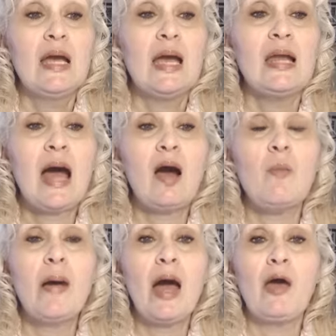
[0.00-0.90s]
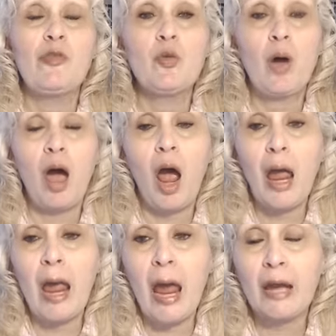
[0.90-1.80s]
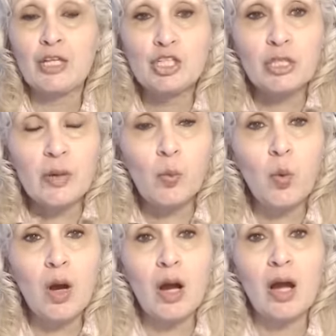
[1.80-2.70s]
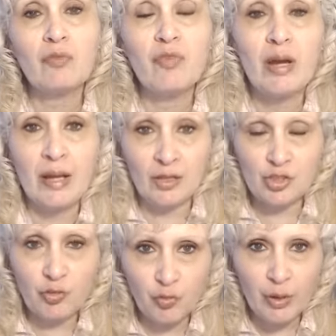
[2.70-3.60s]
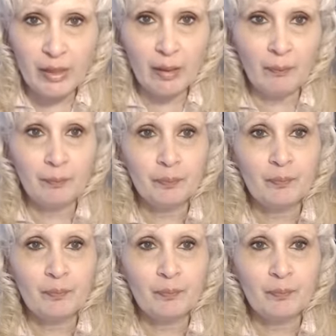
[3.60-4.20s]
And how bad do I actually want financial freedom?